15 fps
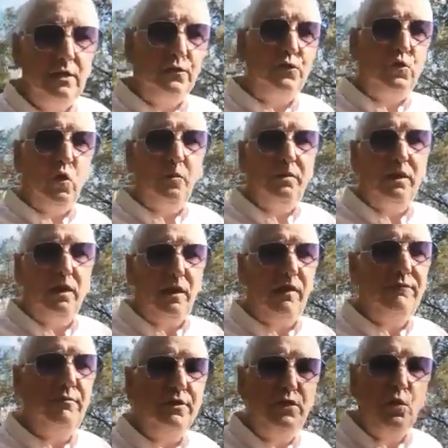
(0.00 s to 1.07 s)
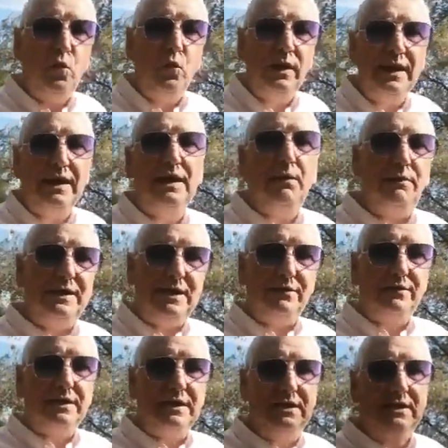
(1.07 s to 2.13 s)
on your behalf with your link going
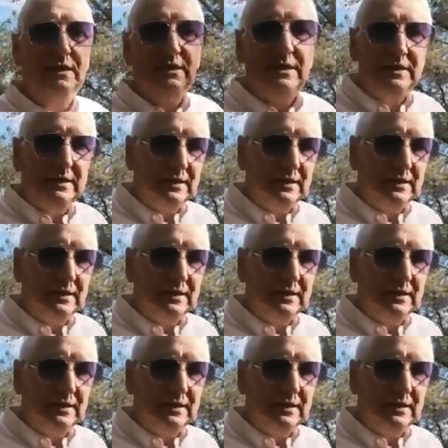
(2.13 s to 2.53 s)
out there